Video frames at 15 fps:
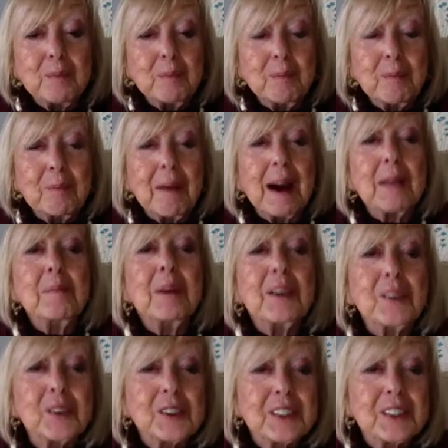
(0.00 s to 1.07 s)
My
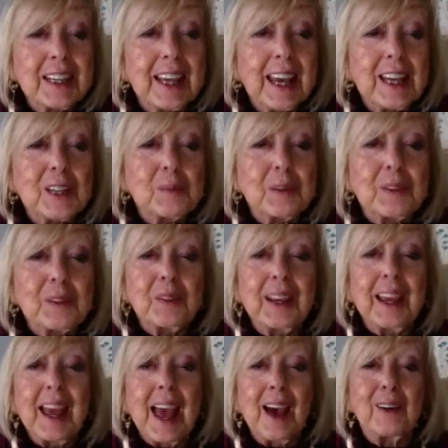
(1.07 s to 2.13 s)
mother's engagement
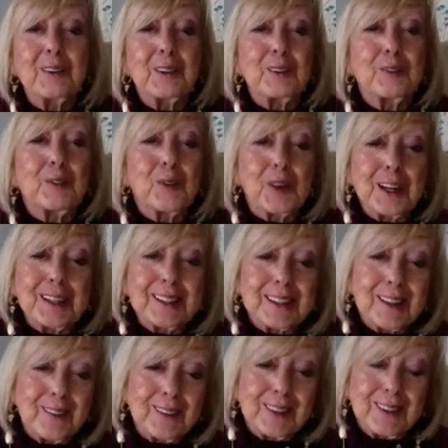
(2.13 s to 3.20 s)
ring after
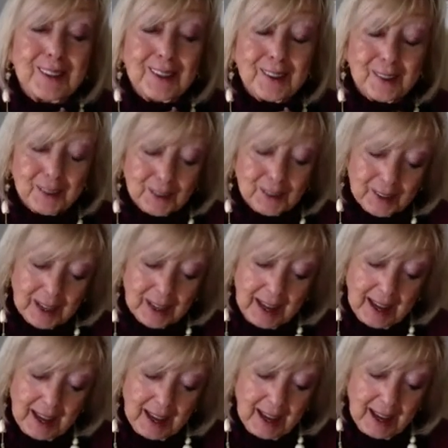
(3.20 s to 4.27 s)
47 years.
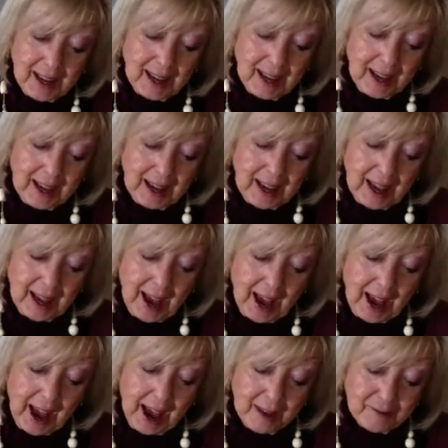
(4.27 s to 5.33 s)

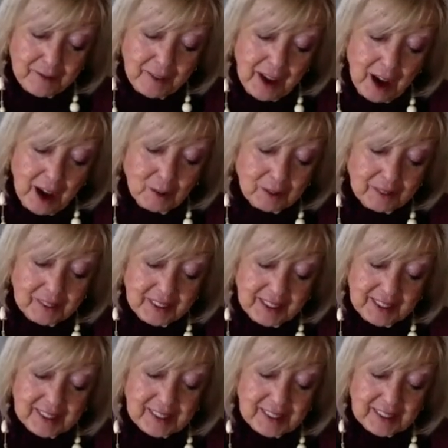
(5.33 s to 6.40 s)
I found
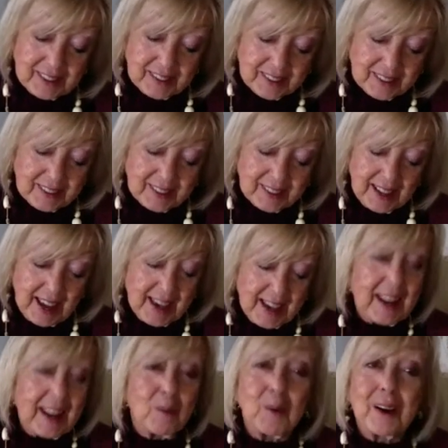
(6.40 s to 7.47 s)
this and
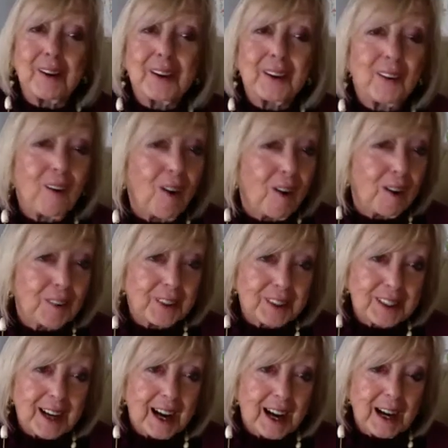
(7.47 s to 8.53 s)
I wear it all the
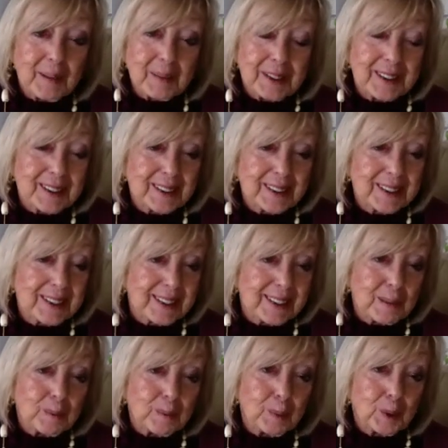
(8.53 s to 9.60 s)
time. It's the
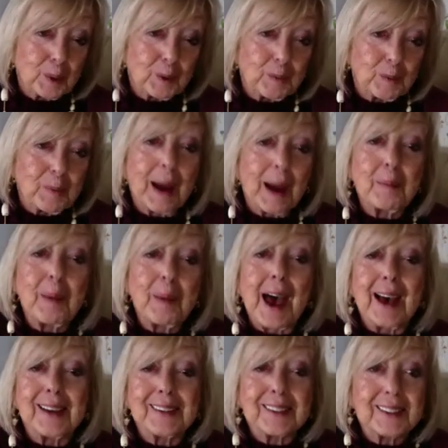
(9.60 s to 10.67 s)
symbol of my
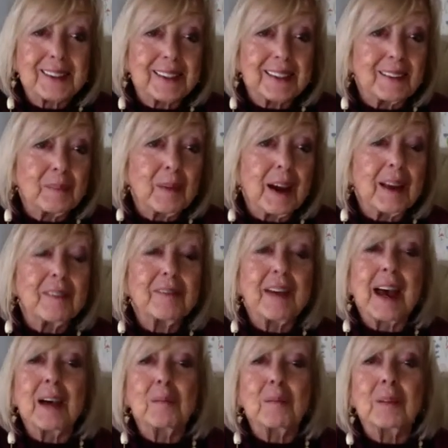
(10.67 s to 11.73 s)
past and my
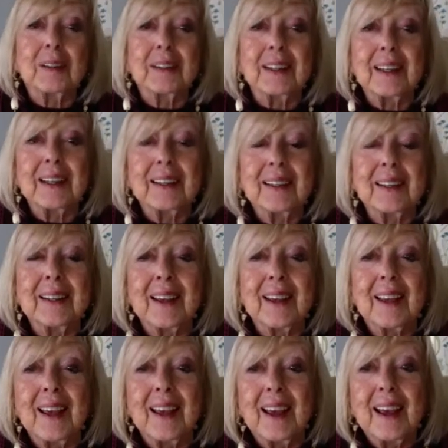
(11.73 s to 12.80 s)
family,
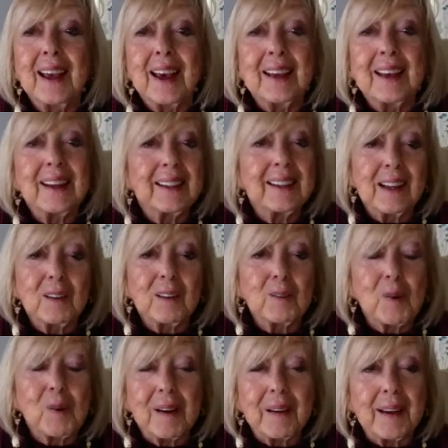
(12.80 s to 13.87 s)
and I love
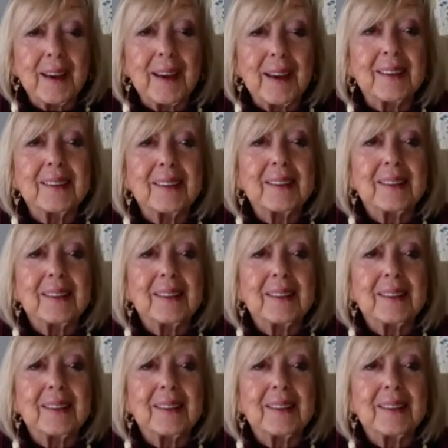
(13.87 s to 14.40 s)
wearing it.